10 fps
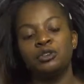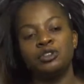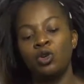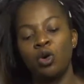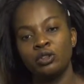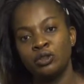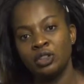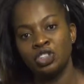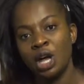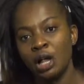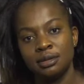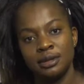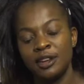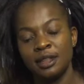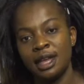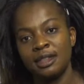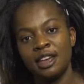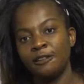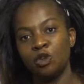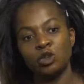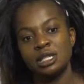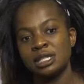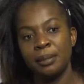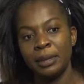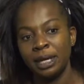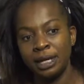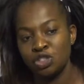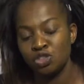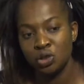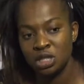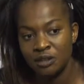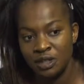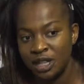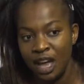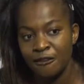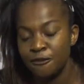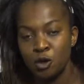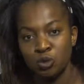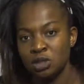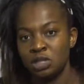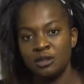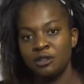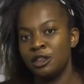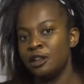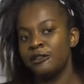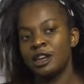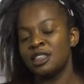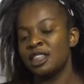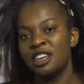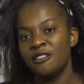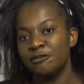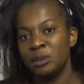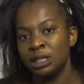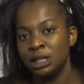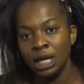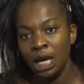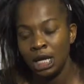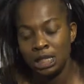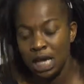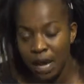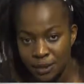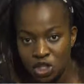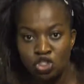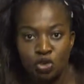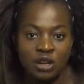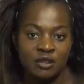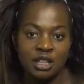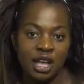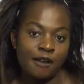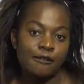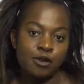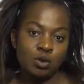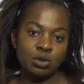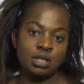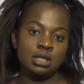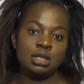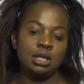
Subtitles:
The road for the child. The fact that they have lost somebody is not even their fault. The fact that they have been dumped is not even their fault.